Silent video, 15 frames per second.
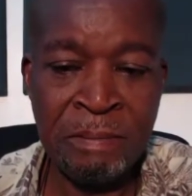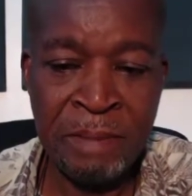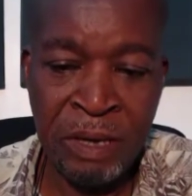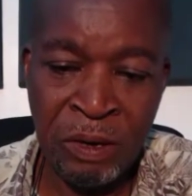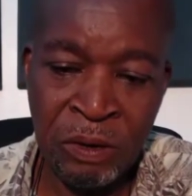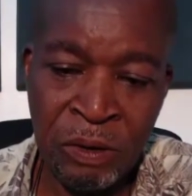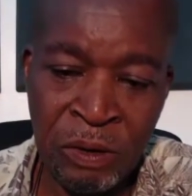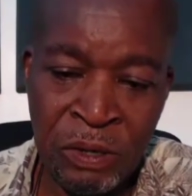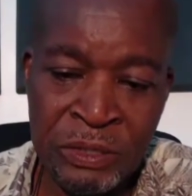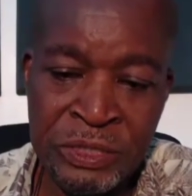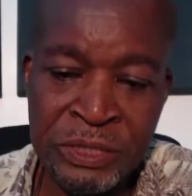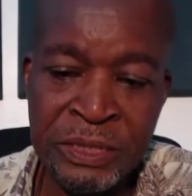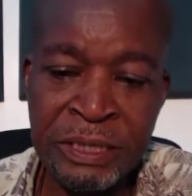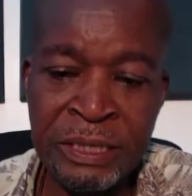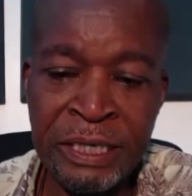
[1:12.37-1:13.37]

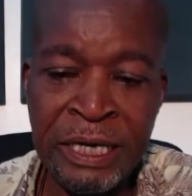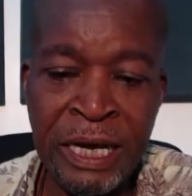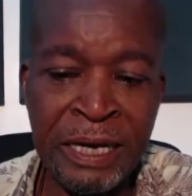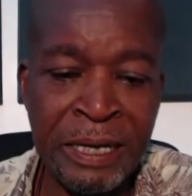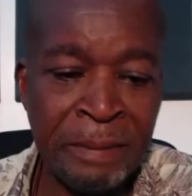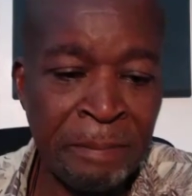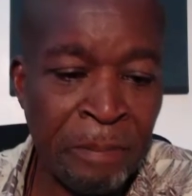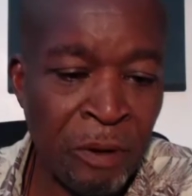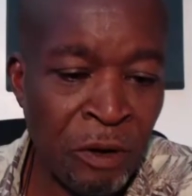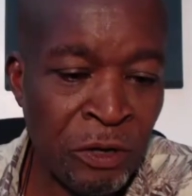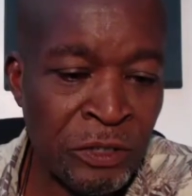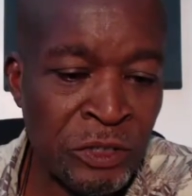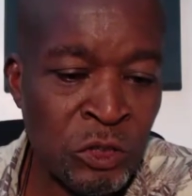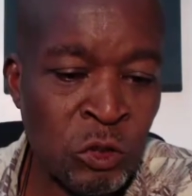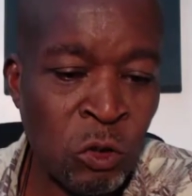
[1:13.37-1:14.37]
because they are
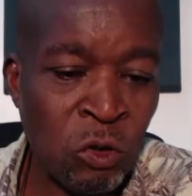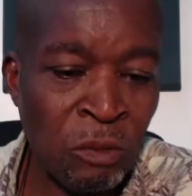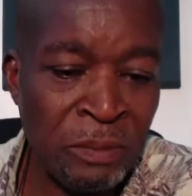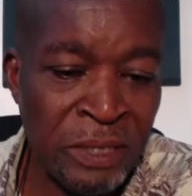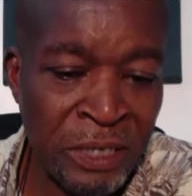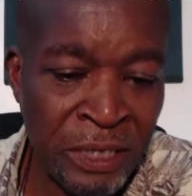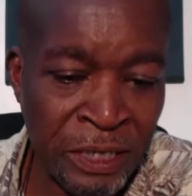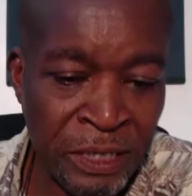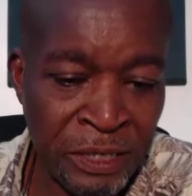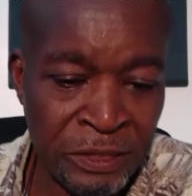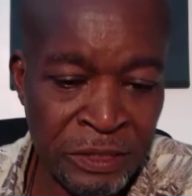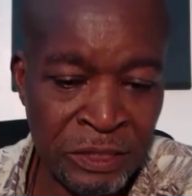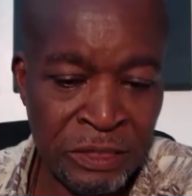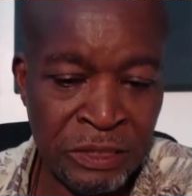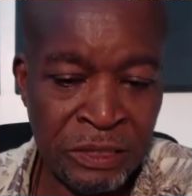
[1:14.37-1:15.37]
employed to
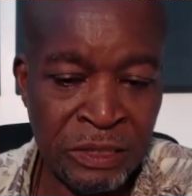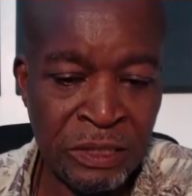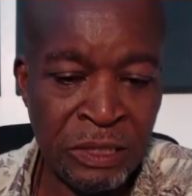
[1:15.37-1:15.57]
communicate